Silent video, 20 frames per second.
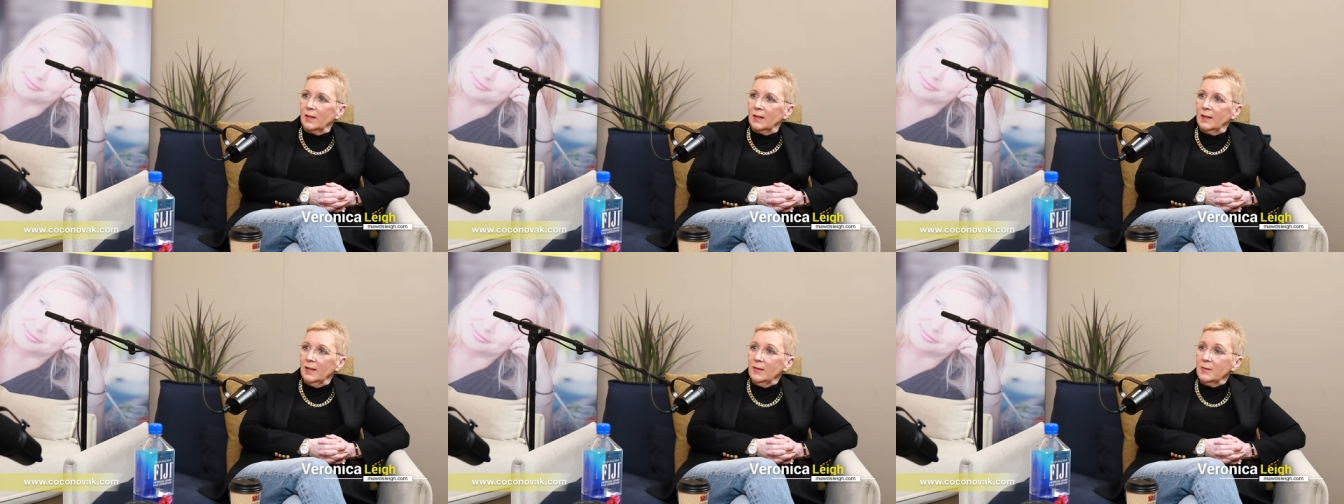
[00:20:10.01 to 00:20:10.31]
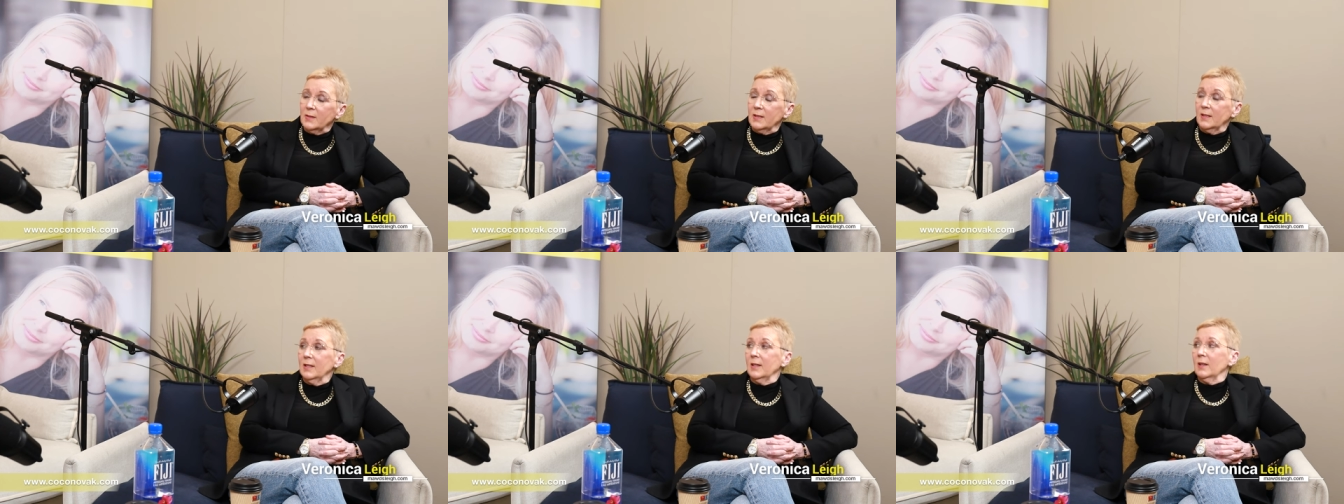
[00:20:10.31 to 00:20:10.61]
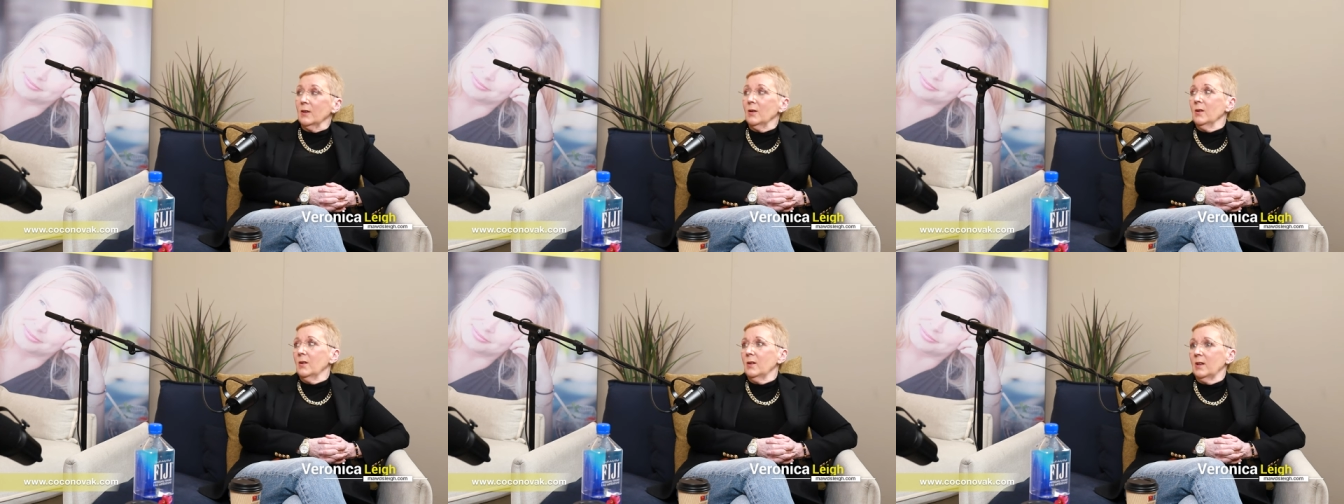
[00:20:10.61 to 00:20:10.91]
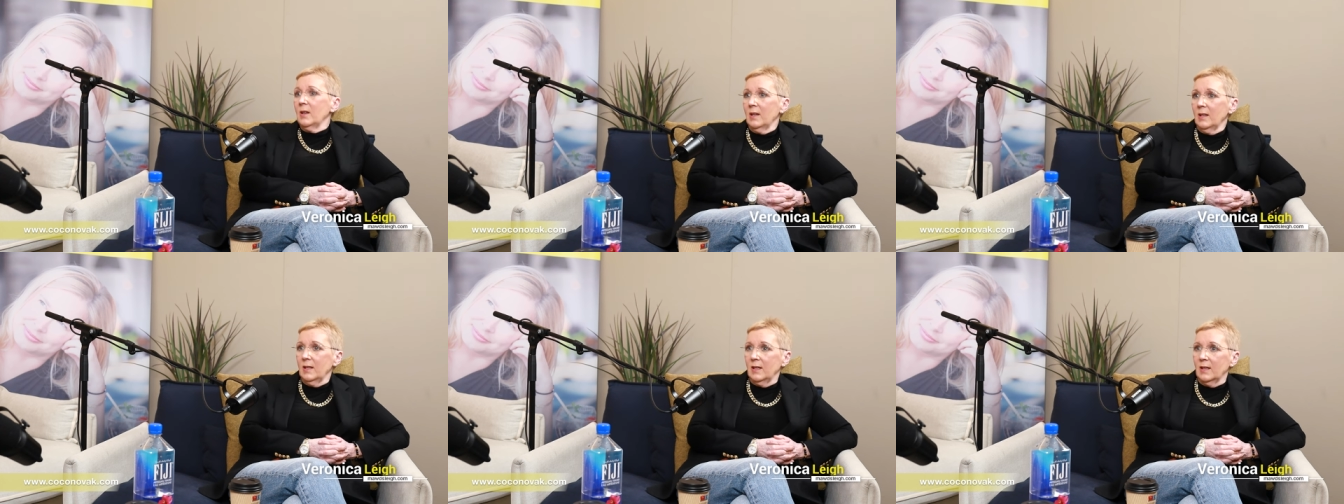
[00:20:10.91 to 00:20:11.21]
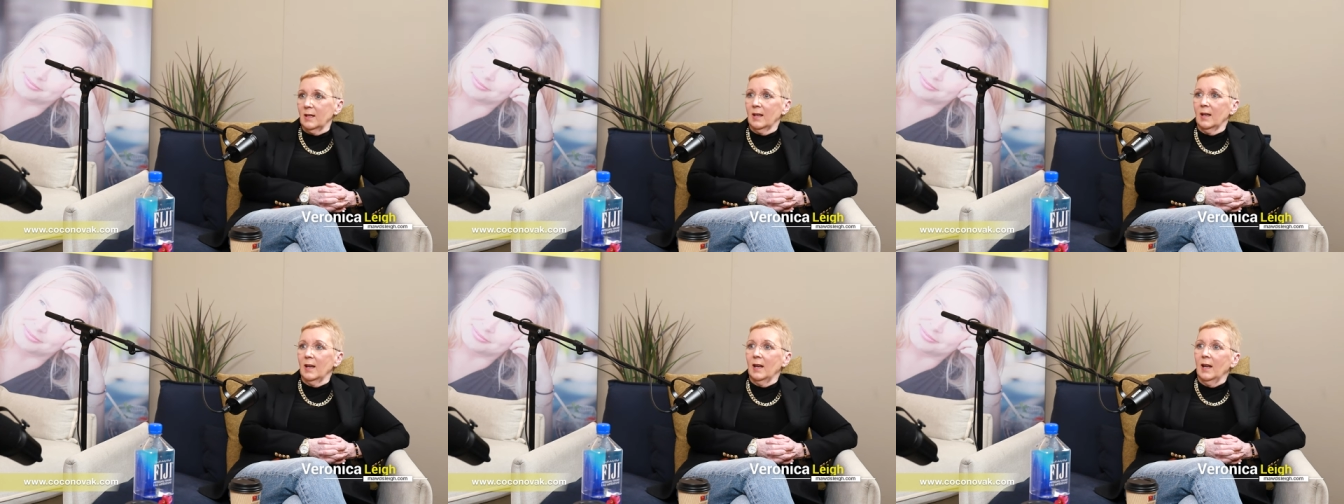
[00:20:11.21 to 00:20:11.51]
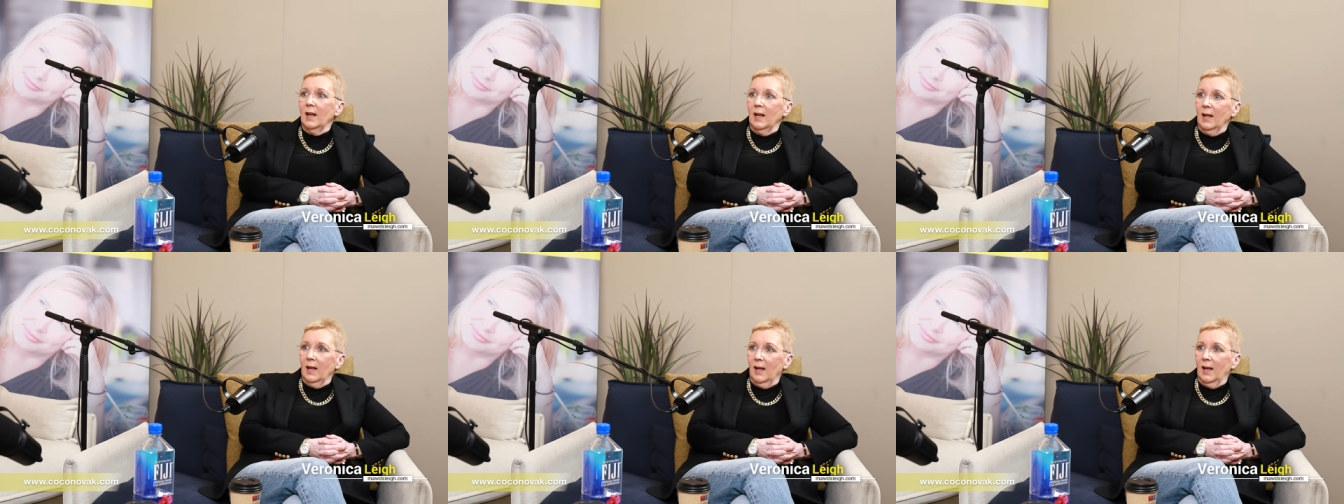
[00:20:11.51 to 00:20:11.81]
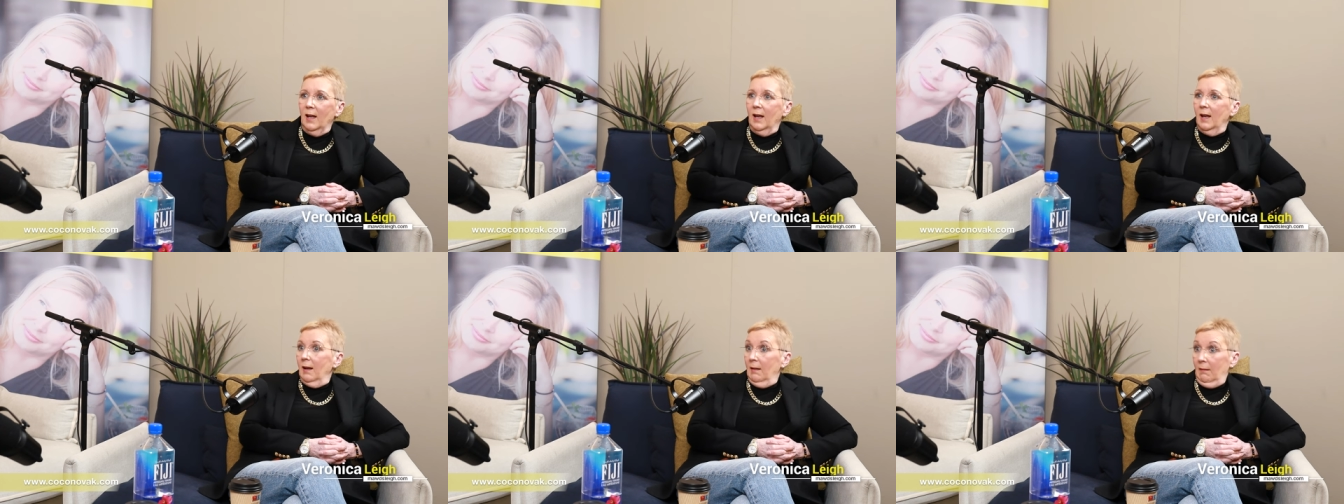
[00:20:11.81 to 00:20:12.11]
And I was like, all right.
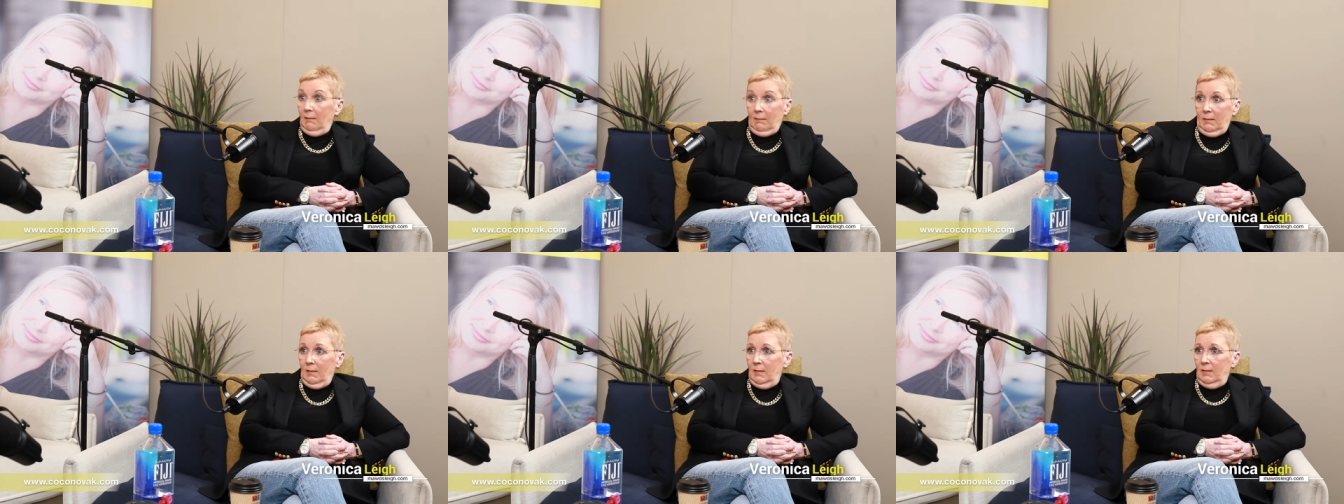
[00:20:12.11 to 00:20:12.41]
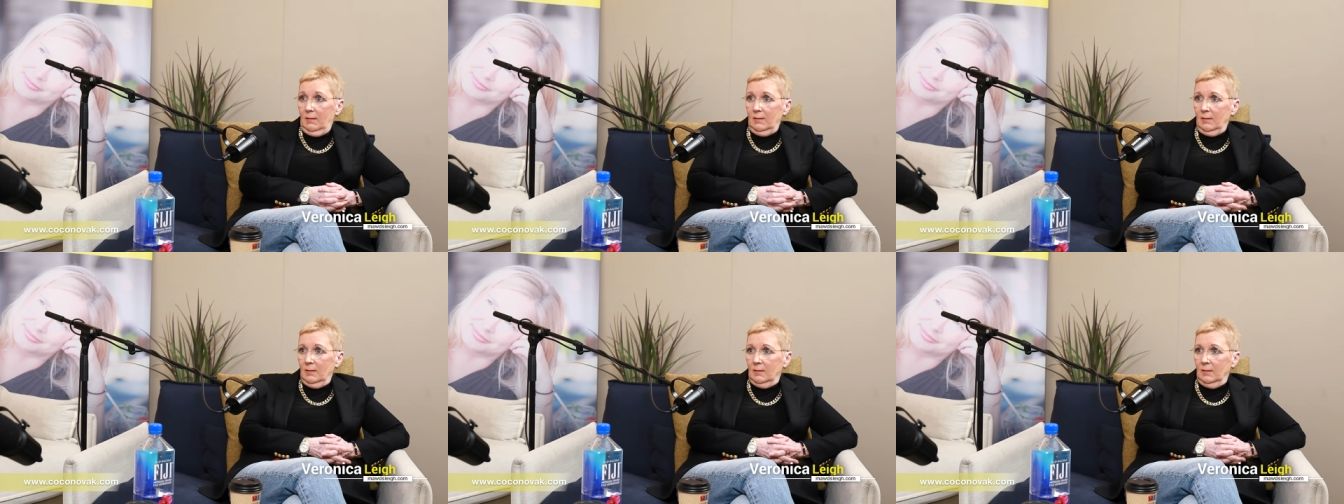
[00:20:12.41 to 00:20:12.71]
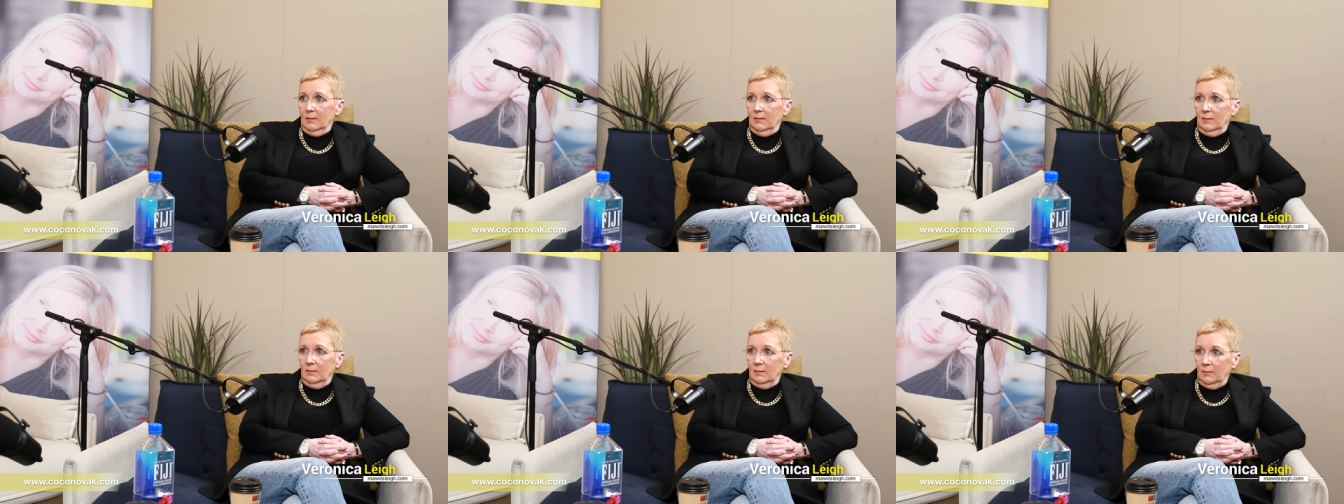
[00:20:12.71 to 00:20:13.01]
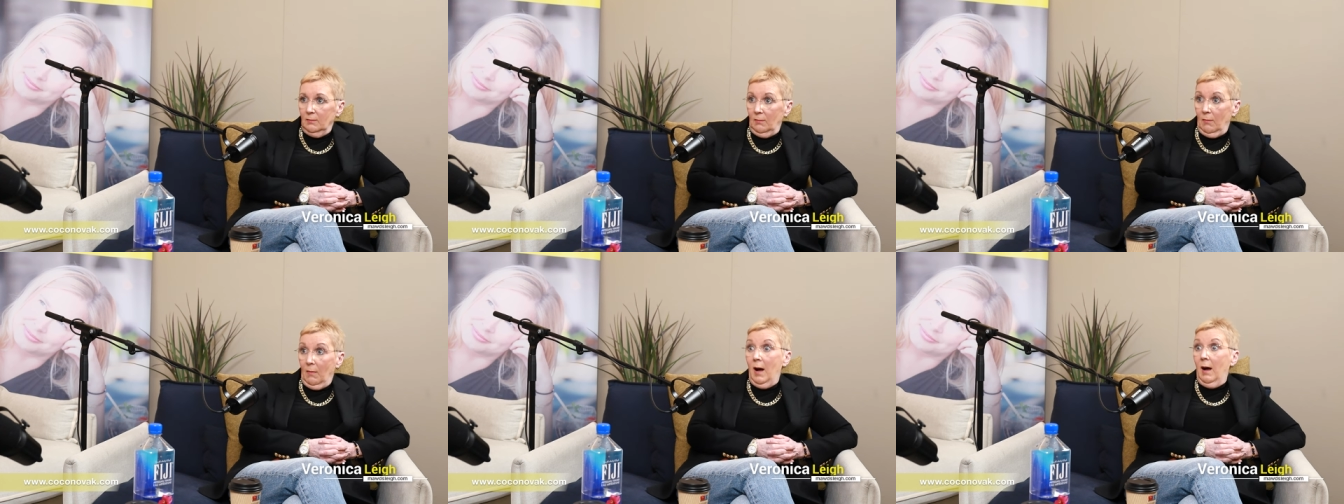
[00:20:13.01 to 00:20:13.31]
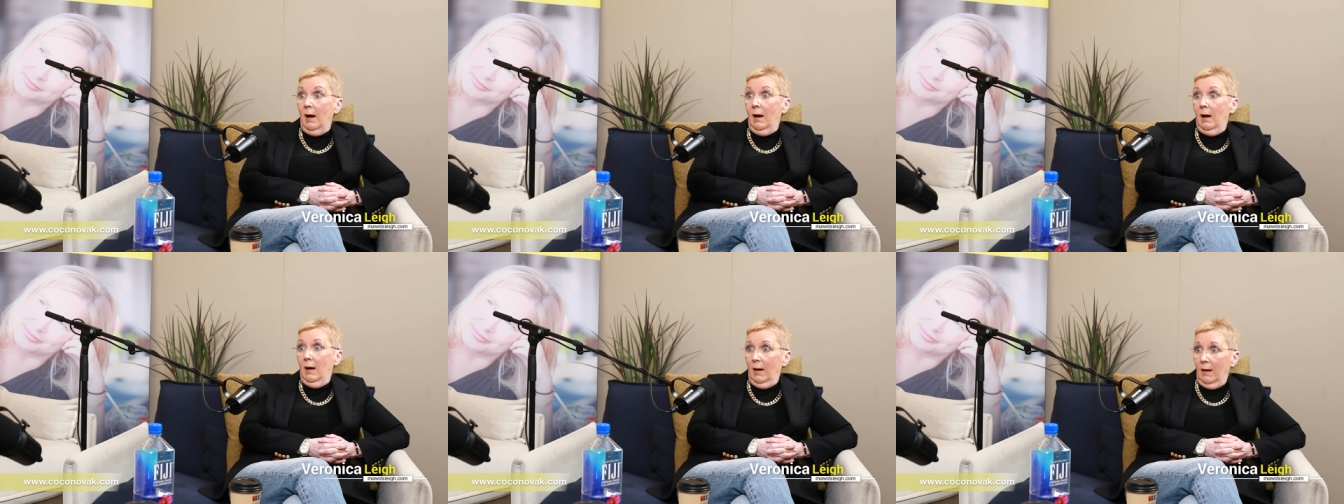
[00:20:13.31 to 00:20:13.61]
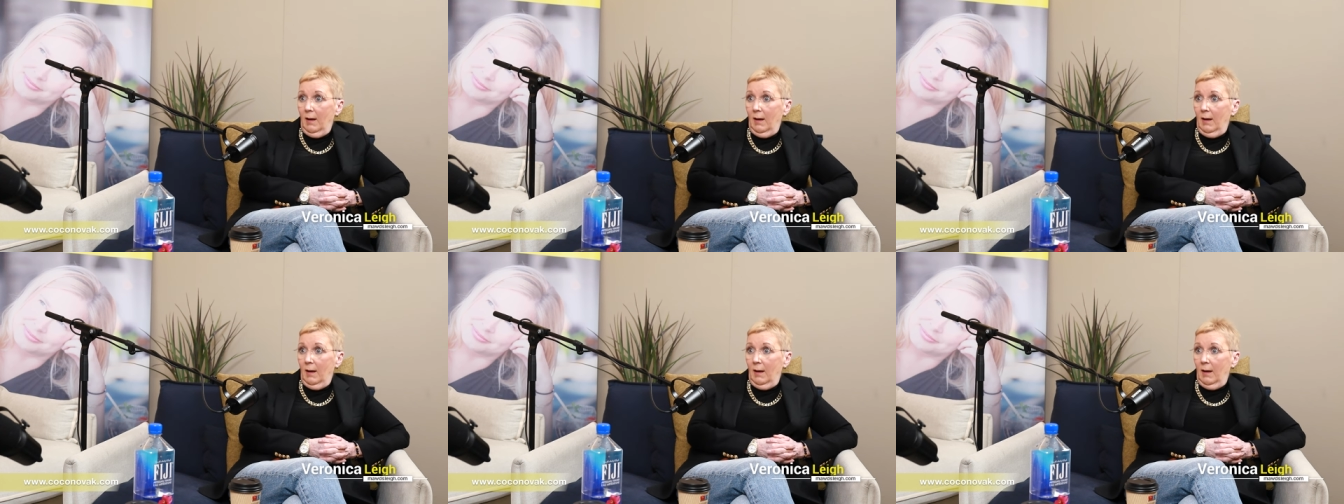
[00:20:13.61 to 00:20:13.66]
You know, ma.